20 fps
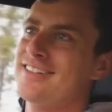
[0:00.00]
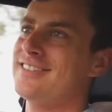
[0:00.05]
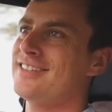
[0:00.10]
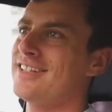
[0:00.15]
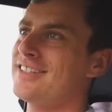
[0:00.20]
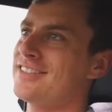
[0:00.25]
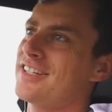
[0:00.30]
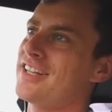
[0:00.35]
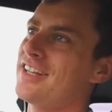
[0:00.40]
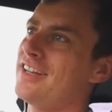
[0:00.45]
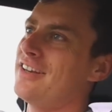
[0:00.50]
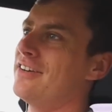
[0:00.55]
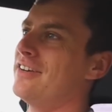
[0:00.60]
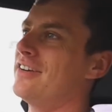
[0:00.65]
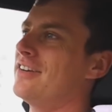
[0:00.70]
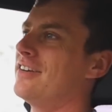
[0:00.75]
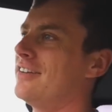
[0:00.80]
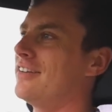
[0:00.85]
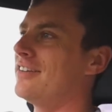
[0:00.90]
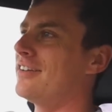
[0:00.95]
Just
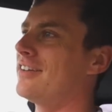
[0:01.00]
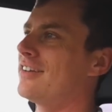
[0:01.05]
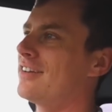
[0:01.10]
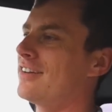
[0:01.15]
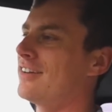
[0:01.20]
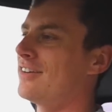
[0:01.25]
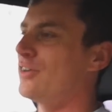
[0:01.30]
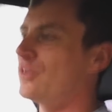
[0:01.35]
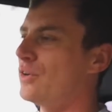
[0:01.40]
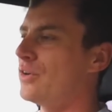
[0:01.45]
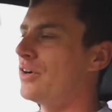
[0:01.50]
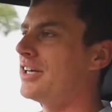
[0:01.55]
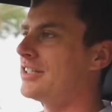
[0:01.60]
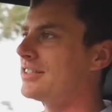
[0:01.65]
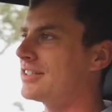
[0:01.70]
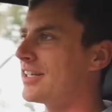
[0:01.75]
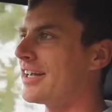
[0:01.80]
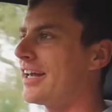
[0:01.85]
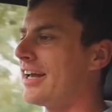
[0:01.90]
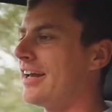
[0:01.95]
hearing the
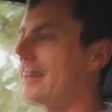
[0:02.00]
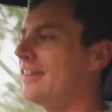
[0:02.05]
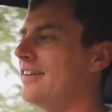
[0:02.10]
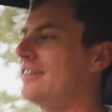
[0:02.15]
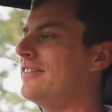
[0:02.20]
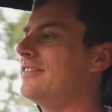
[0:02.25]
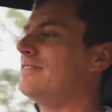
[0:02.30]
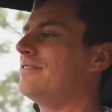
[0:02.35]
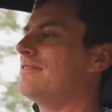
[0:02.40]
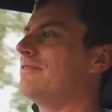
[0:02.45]
noise again.